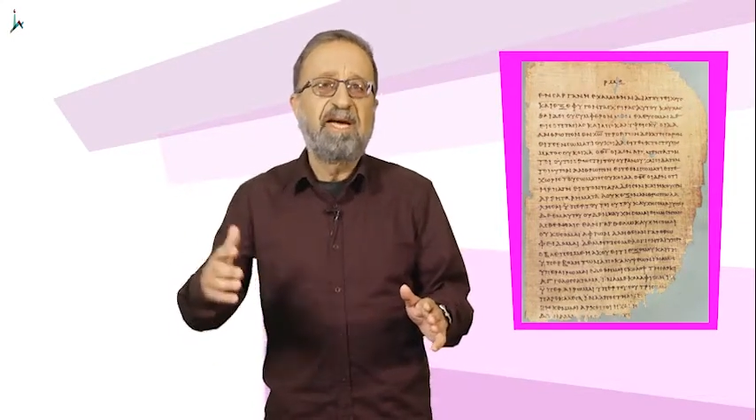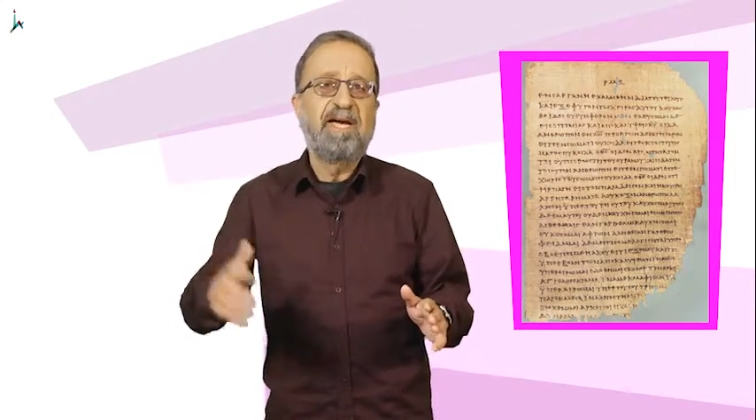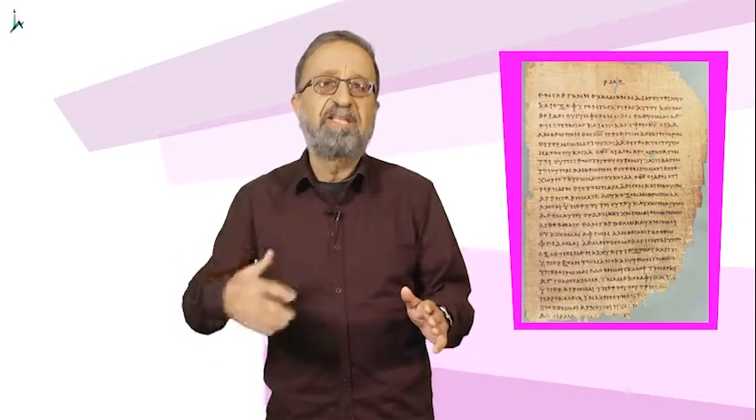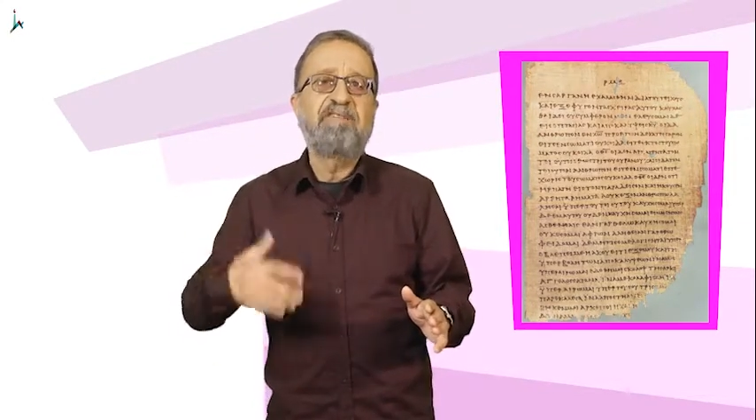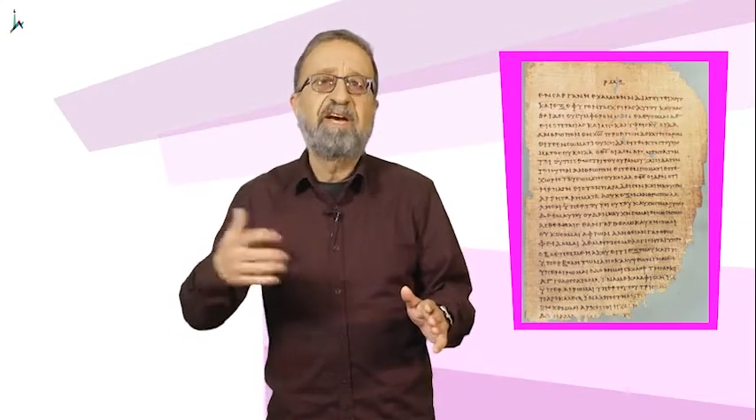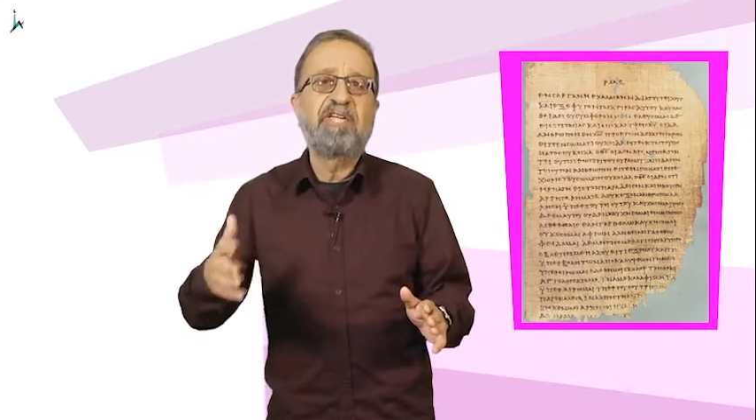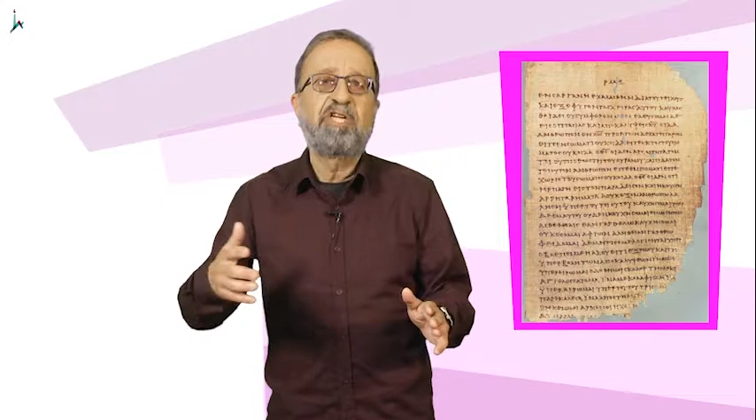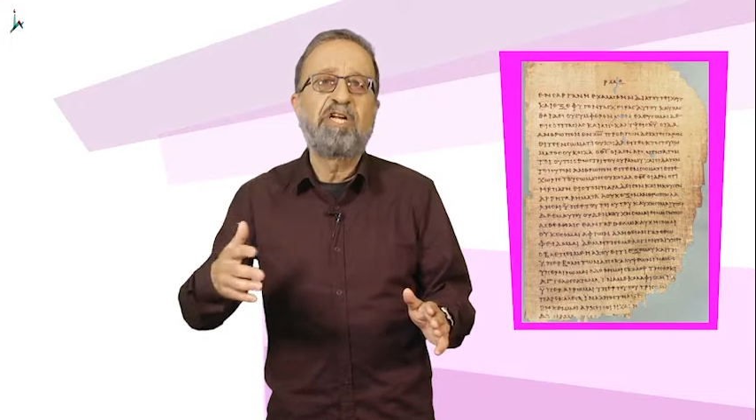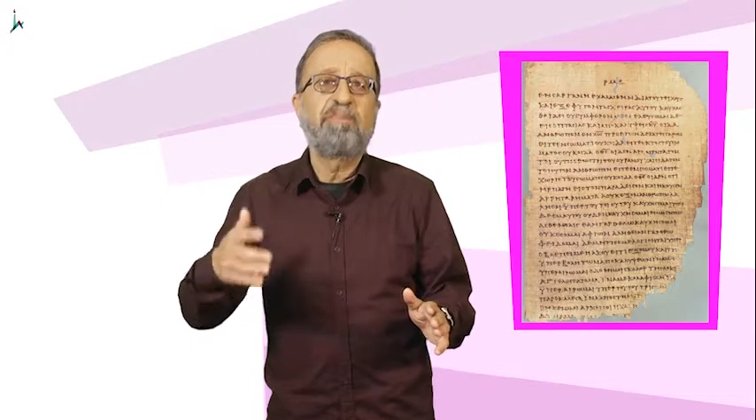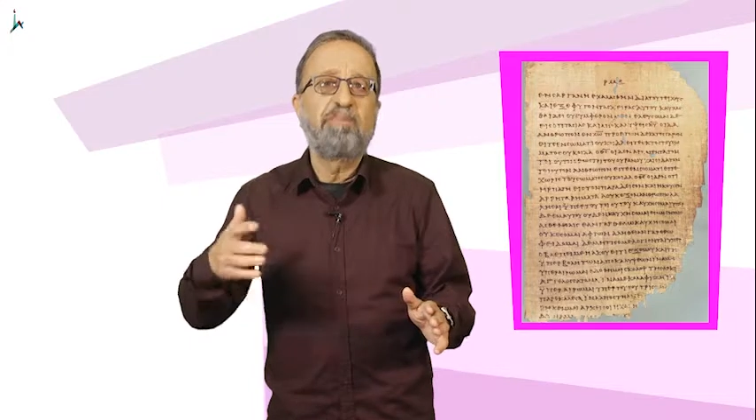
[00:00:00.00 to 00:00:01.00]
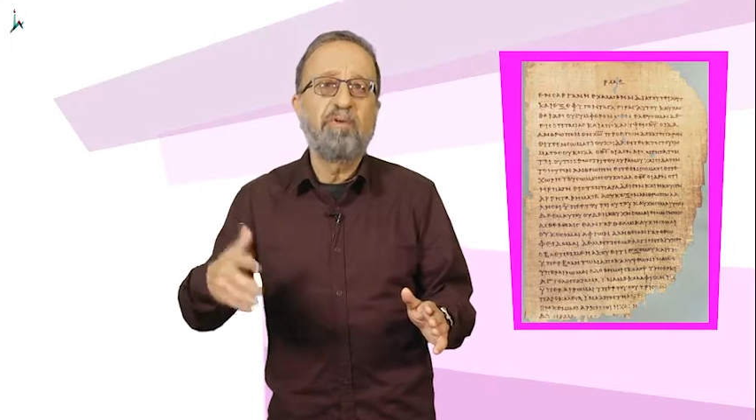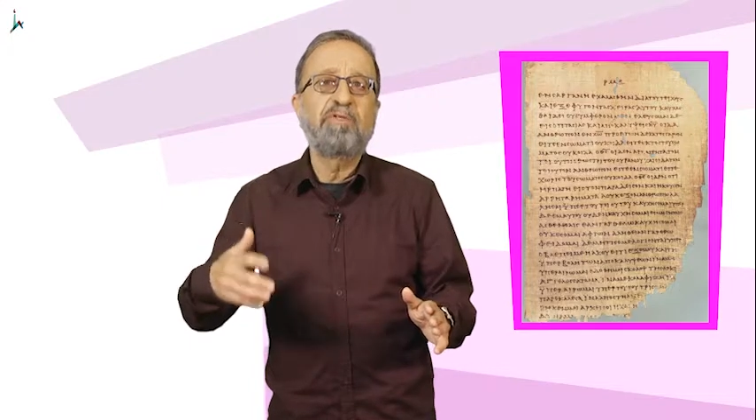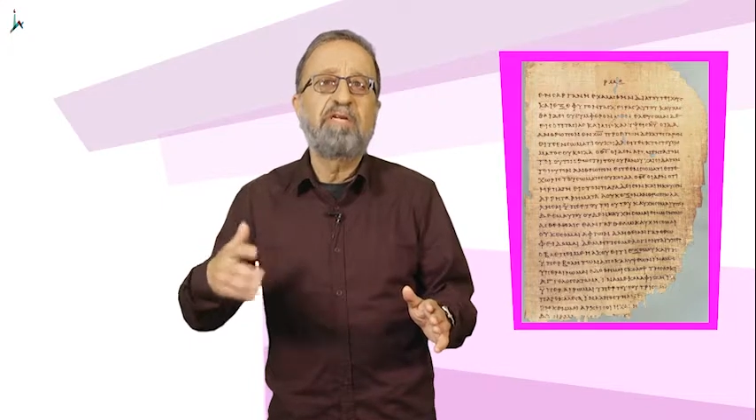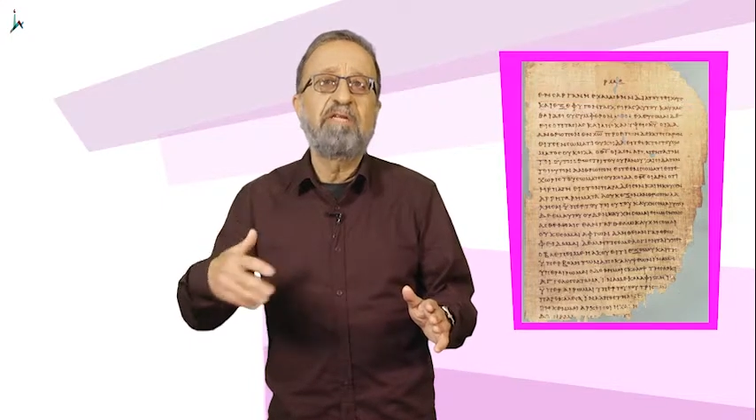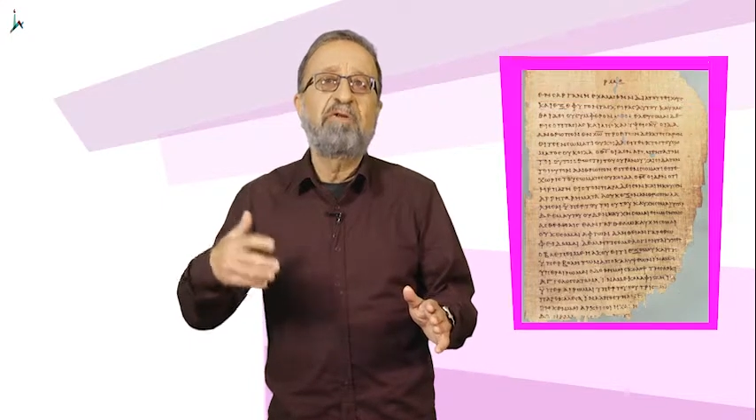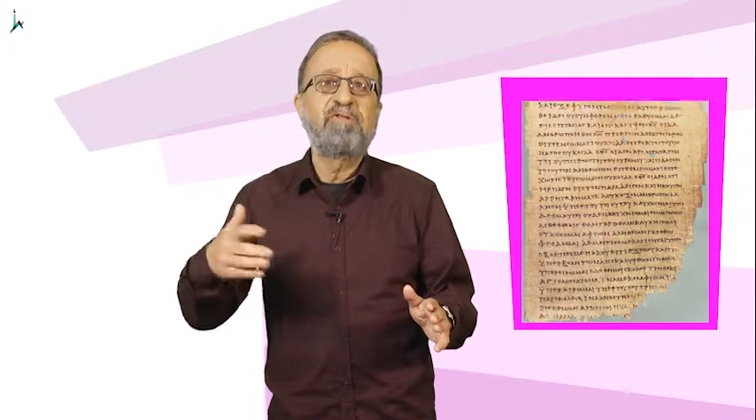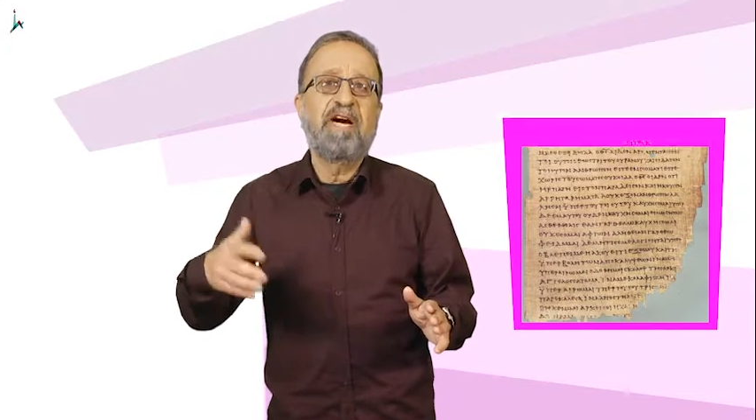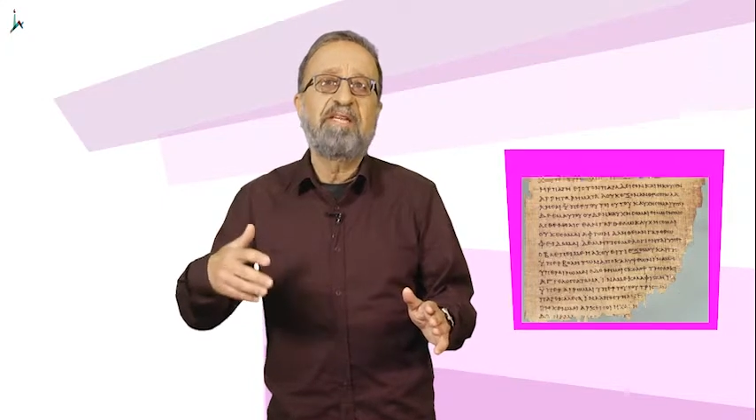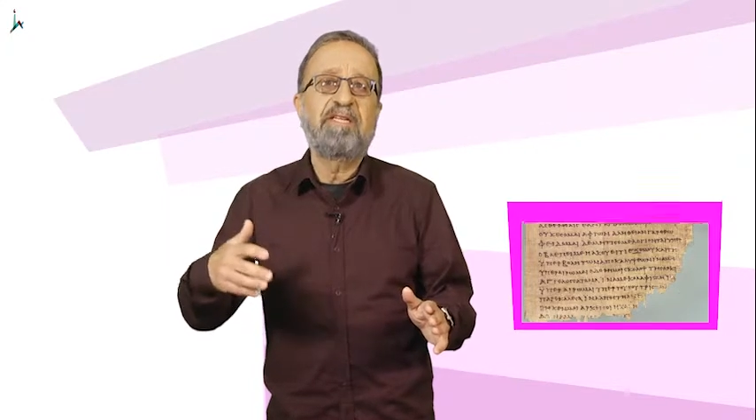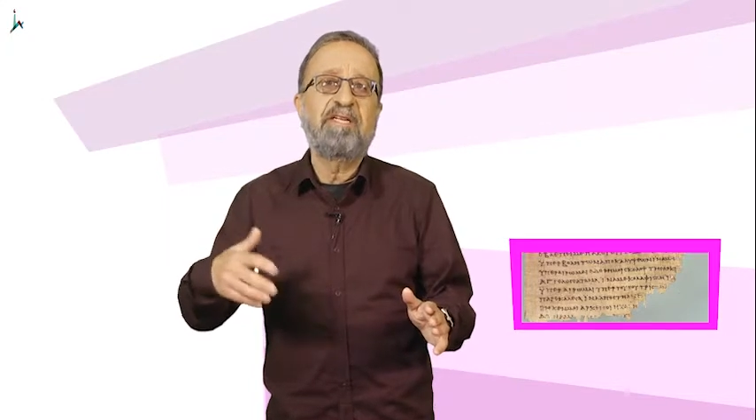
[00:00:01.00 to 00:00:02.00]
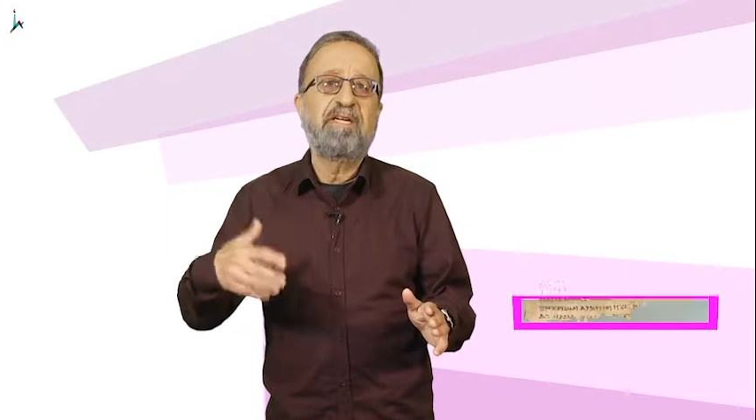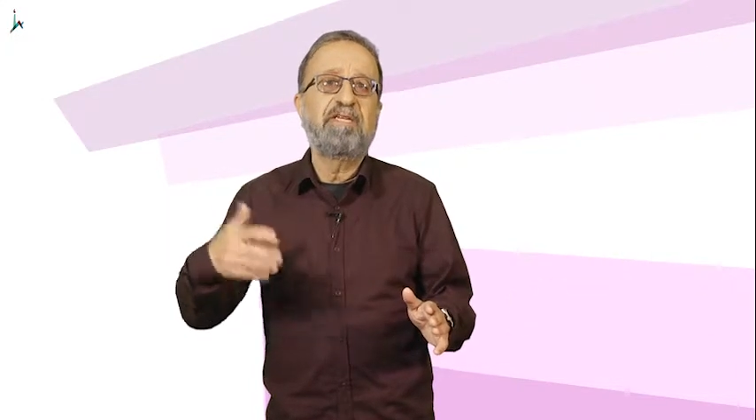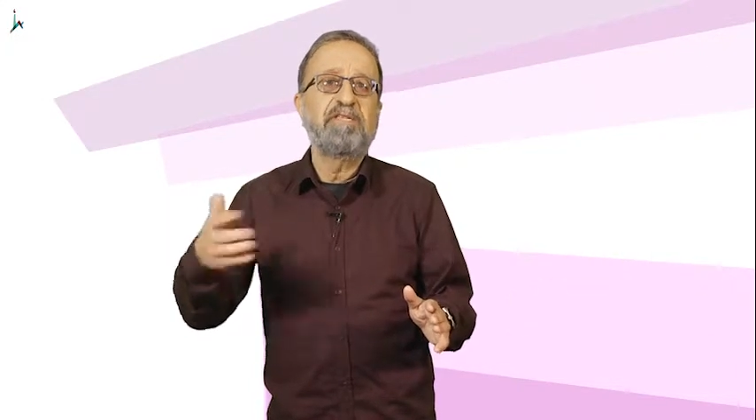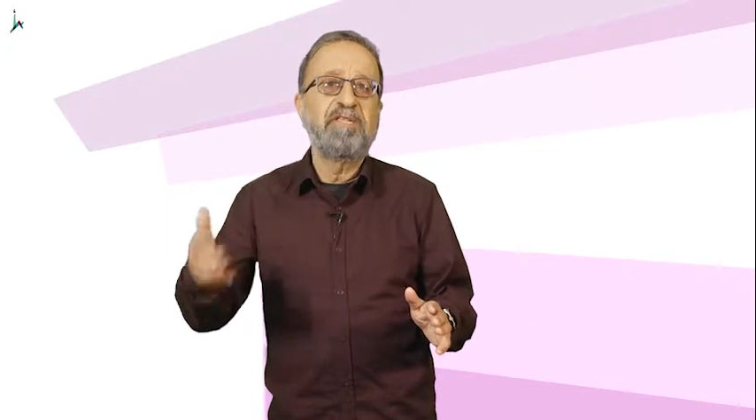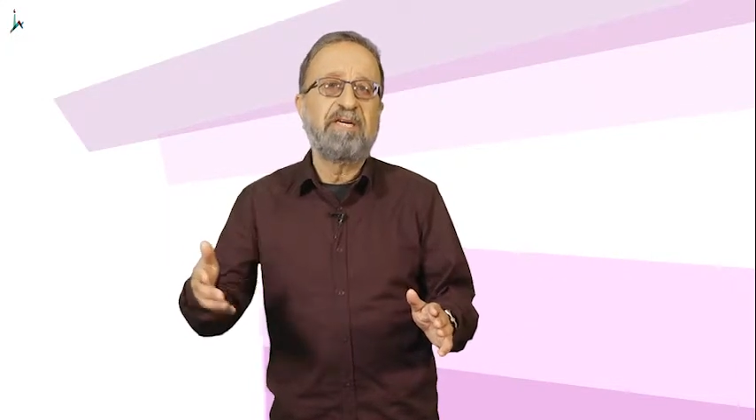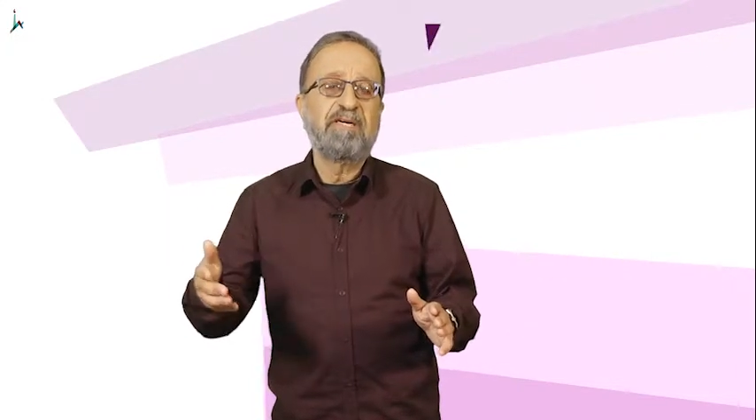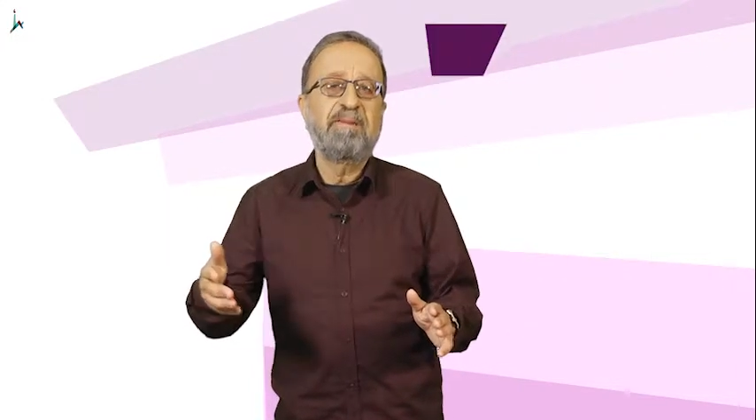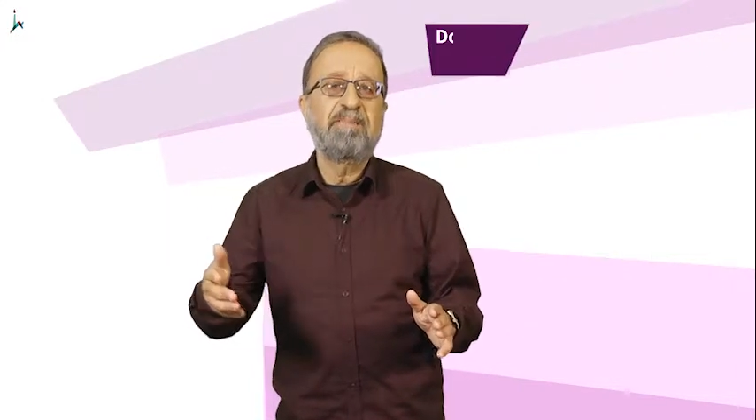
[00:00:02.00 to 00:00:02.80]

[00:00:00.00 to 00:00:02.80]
and eventually put into writing in Greek.